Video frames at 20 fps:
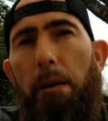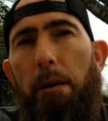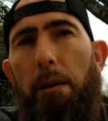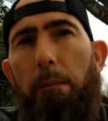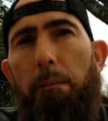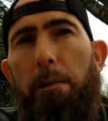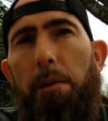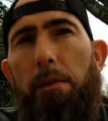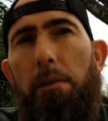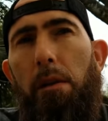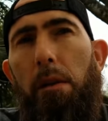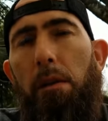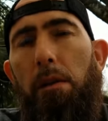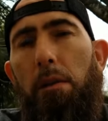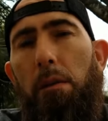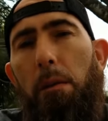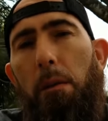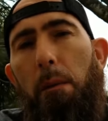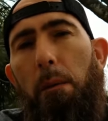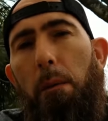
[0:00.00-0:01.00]
let me show
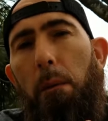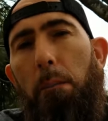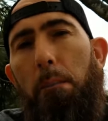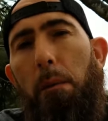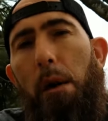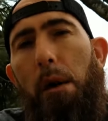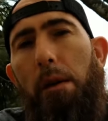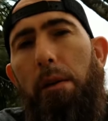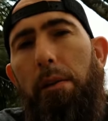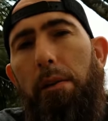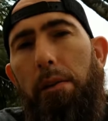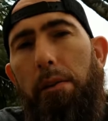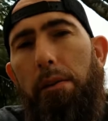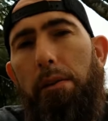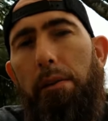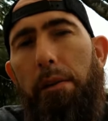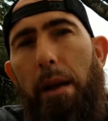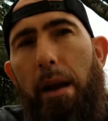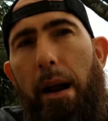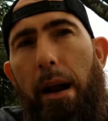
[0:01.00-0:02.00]
you the parts
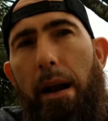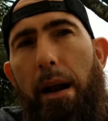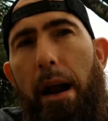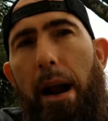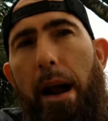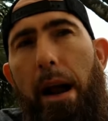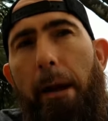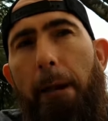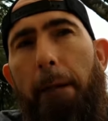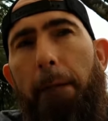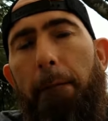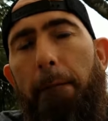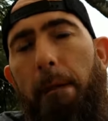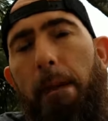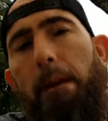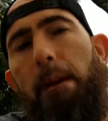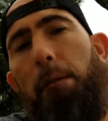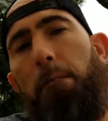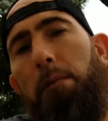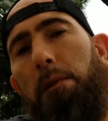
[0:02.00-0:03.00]
that I got and
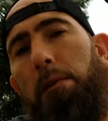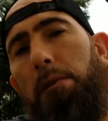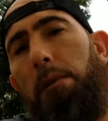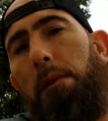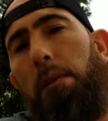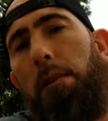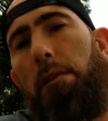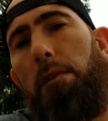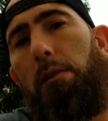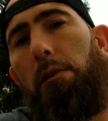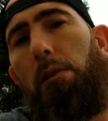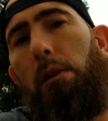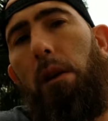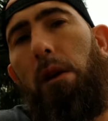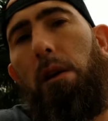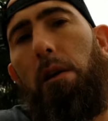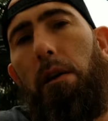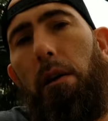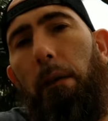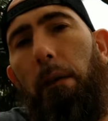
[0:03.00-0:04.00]
then I'm going to show you the truck